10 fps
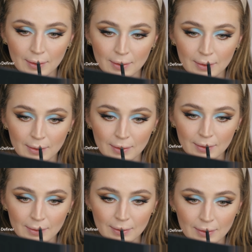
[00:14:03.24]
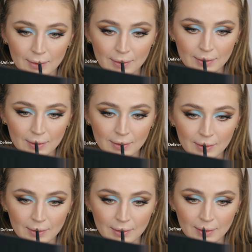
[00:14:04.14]
and use this
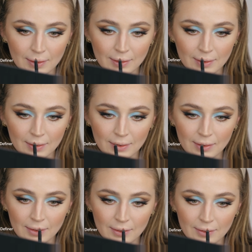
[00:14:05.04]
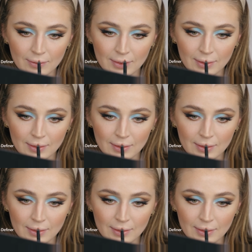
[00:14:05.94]
to line the lips.